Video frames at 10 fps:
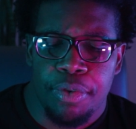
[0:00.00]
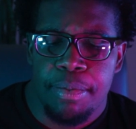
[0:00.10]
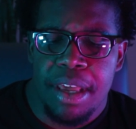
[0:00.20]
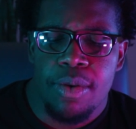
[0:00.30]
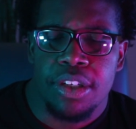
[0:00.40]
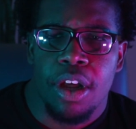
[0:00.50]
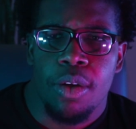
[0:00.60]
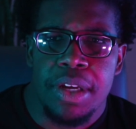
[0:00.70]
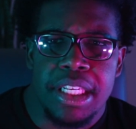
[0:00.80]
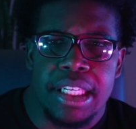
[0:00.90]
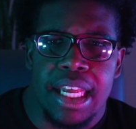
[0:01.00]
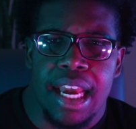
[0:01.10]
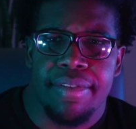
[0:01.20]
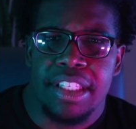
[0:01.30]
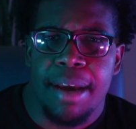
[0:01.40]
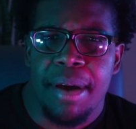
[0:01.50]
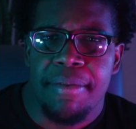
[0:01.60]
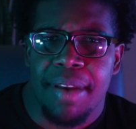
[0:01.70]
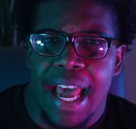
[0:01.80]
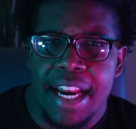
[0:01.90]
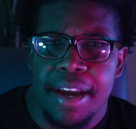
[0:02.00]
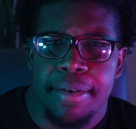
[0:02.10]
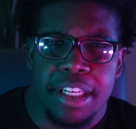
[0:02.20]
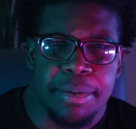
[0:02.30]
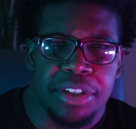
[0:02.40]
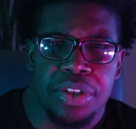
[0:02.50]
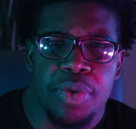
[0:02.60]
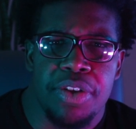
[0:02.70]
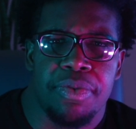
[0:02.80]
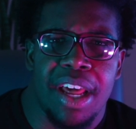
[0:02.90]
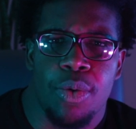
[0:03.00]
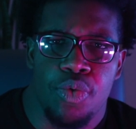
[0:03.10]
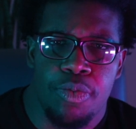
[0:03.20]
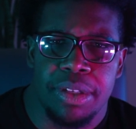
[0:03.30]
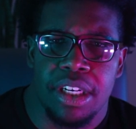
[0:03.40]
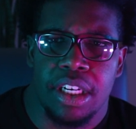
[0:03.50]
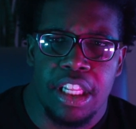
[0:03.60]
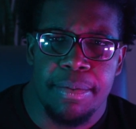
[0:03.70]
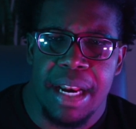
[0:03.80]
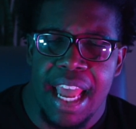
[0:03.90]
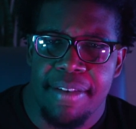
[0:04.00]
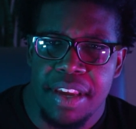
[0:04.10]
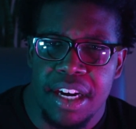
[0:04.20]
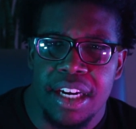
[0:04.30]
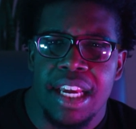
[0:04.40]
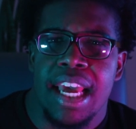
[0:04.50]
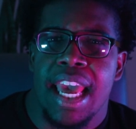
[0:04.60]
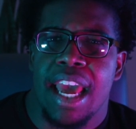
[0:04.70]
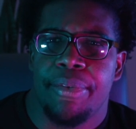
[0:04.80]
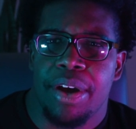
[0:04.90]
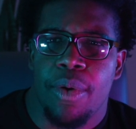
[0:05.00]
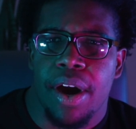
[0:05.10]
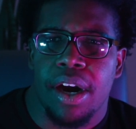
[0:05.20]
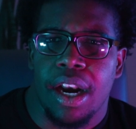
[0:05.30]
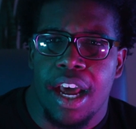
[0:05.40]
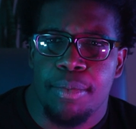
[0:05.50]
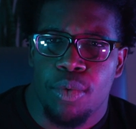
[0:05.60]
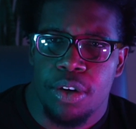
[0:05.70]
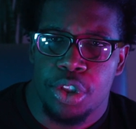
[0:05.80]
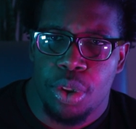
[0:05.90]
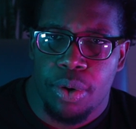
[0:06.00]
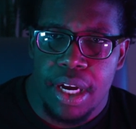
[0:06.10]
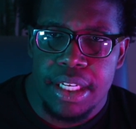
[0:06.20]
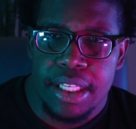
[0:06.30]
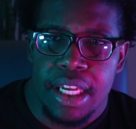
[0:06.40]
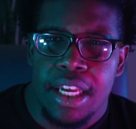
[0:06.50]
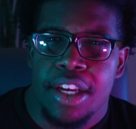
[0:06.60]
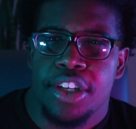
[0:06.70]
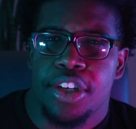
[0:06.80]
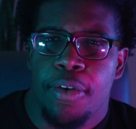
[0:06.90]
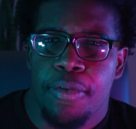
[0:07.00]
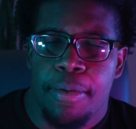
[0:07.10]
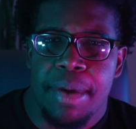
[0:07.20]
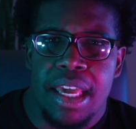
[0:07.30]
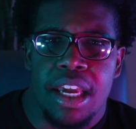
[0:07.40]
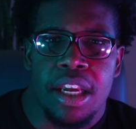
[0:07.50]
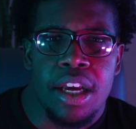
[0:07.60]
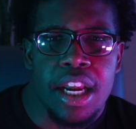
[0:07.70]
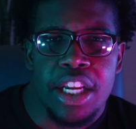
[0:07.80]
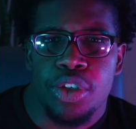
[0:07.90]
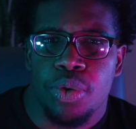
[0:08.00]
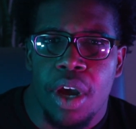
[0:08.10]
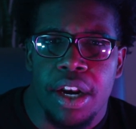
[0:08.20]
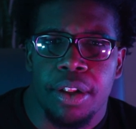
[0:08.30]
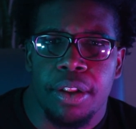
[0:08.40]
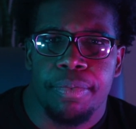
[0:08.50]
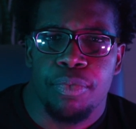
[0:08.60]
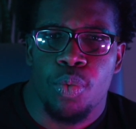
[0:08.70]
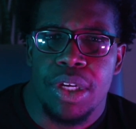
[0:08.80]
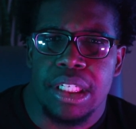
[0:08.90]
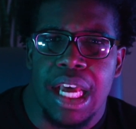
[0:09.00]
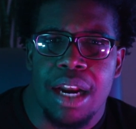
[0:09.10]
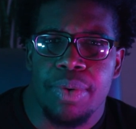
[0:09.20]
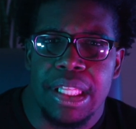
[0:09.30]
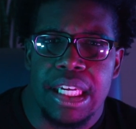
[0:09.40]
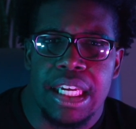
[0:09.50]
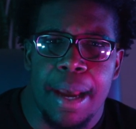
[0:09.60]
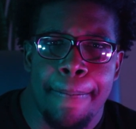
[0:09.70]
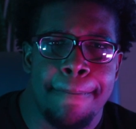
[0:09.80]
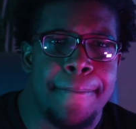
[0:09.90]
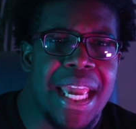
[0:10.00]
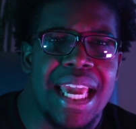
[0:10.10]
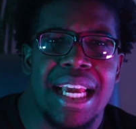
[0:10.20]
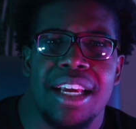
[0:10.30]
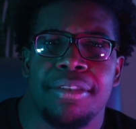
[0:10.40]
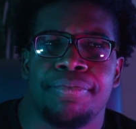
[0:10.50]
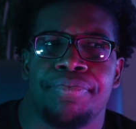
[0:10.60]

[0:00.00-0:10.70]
for me, it was always, every time I flied, especially when you fly whoops, they're a little bit heavier and require a lot more thrust. So for me, cutting throttle was not really a big